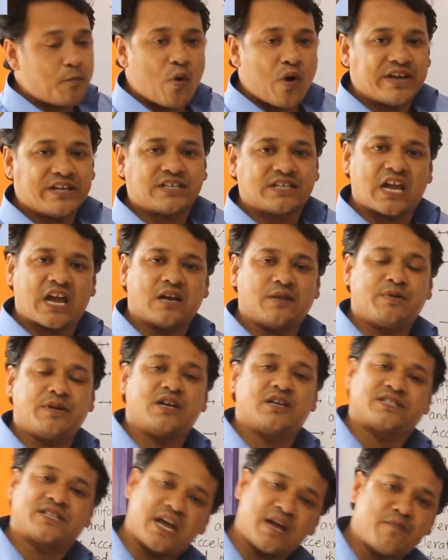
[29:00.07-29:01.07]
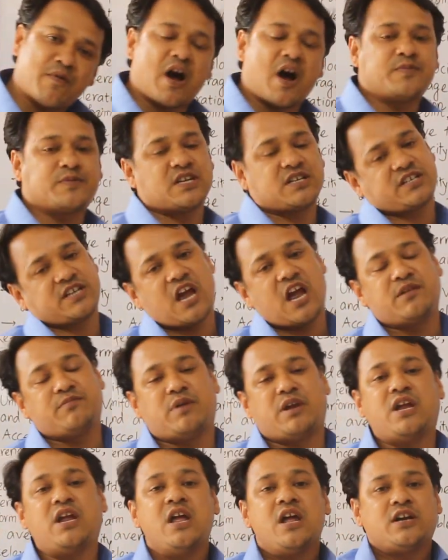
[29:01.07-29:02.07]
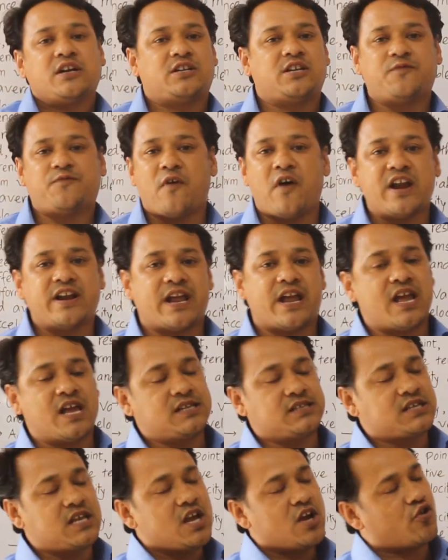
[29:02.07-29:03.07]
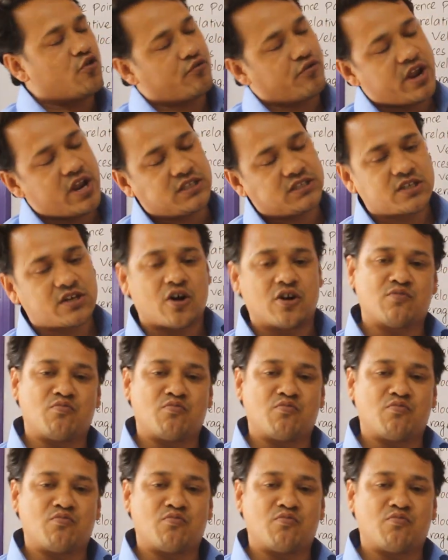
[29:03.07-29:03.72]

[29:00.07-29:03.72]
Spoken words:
point can be, a same object can be defined as rest or